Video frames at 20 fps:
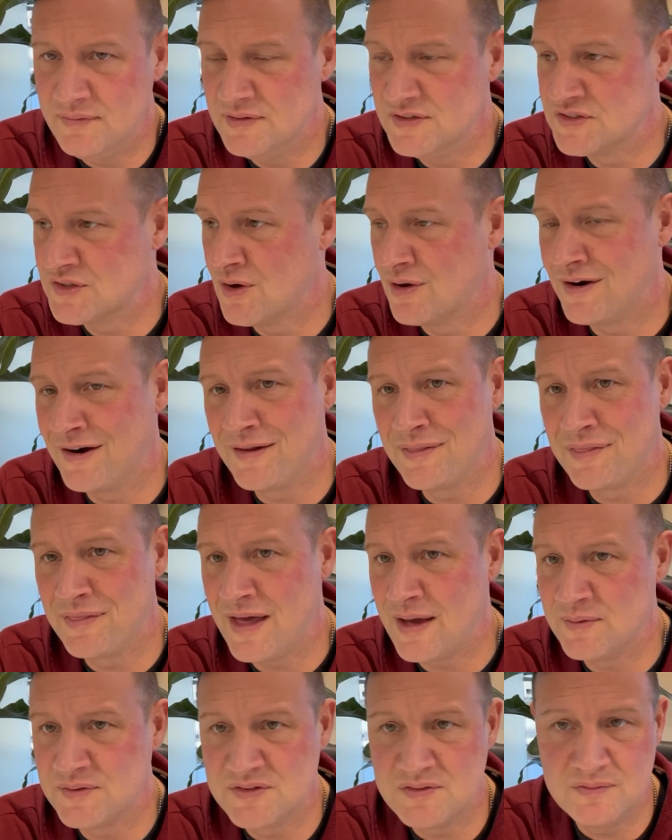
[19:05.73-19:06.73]
He's gone on
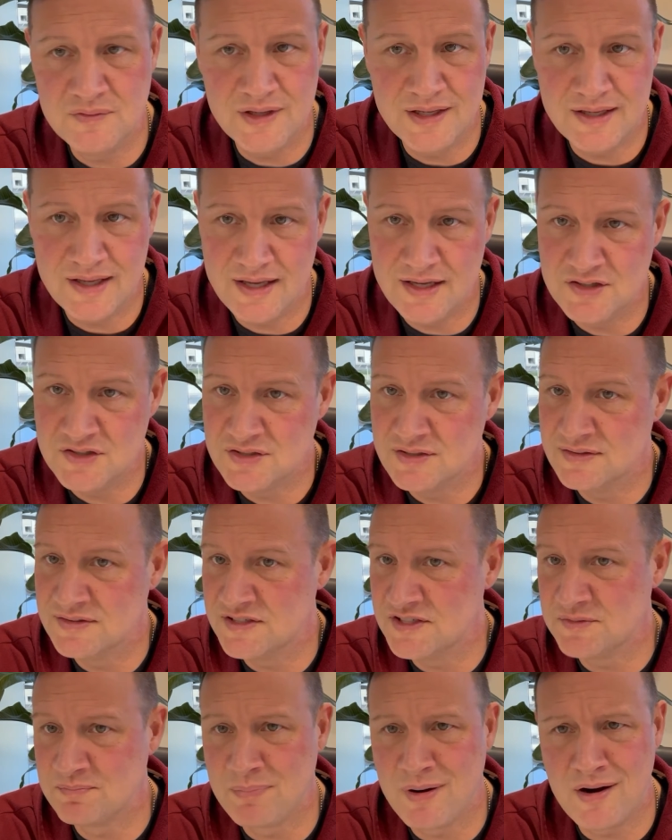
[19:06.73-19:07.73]
1,000 vacations.
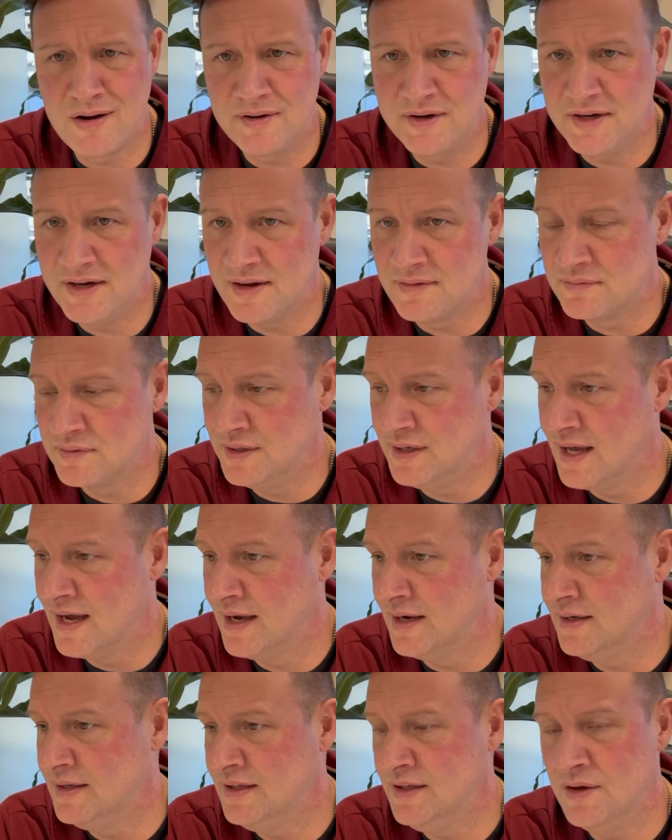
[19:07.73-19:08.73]
He's partied every
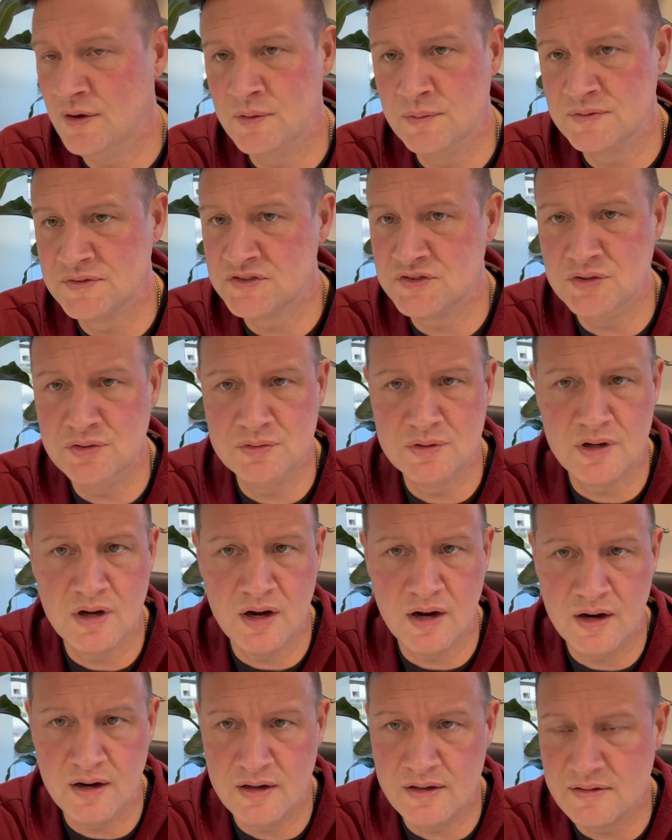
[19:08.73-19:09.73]
night. He owns 2
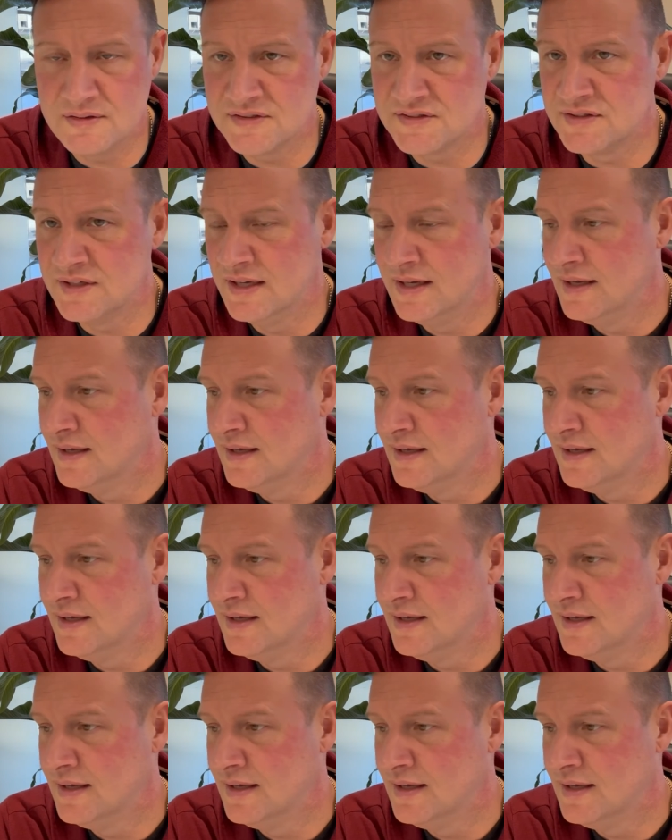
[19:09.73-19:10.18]
cars.